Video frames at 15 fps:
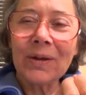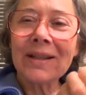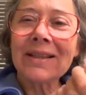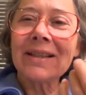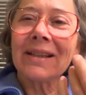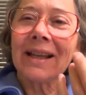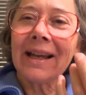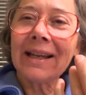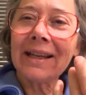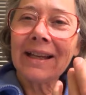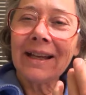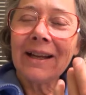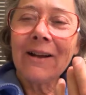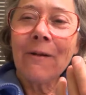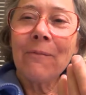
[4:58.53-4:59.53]
It's like
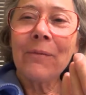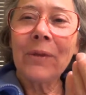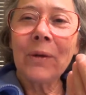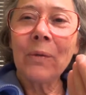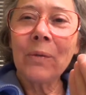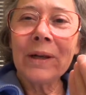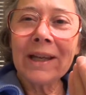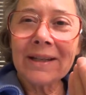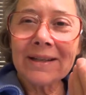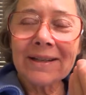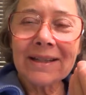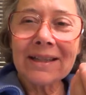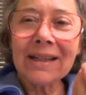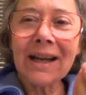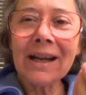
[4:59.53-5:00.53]
we get
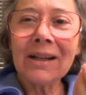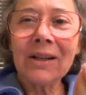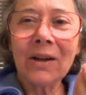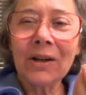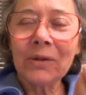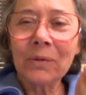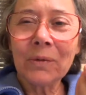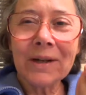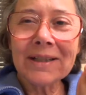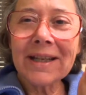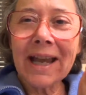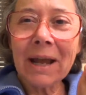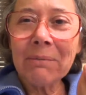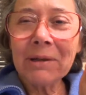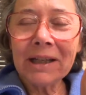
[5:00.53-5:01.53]
stuck on what's
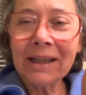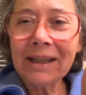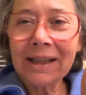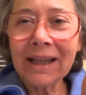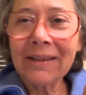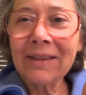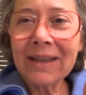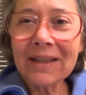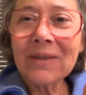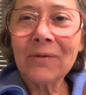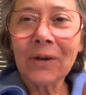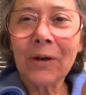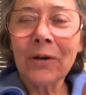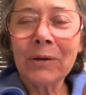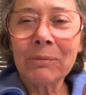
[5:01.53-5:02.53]
happening at this
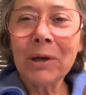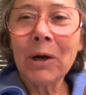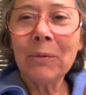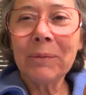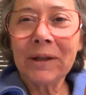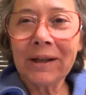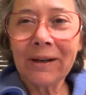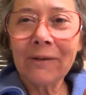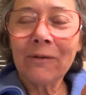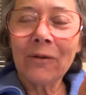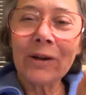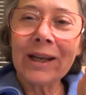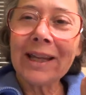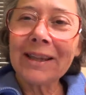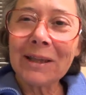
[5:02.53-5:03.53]
very moment and
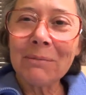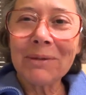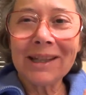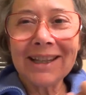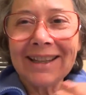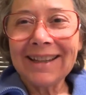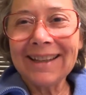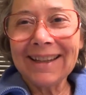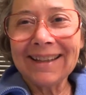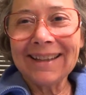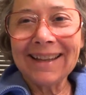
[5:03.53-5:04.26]
forget the beginning and